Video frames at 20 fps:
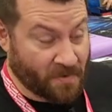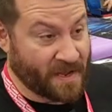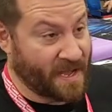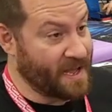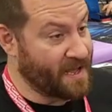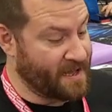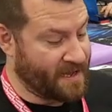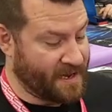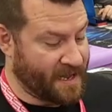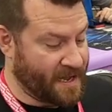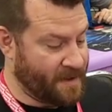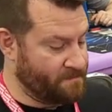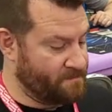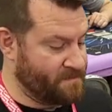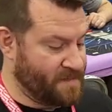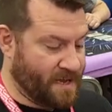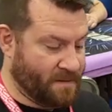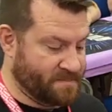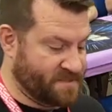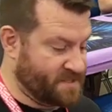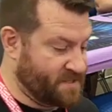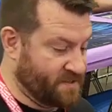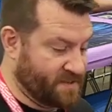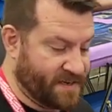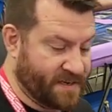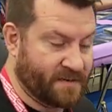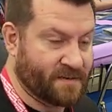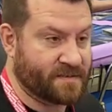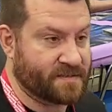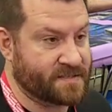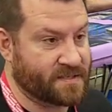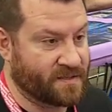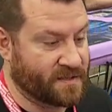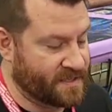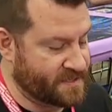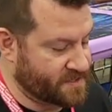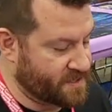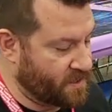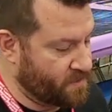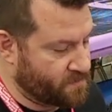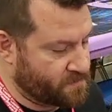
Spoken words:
Oh, yeah, and I'm still here, so let's go.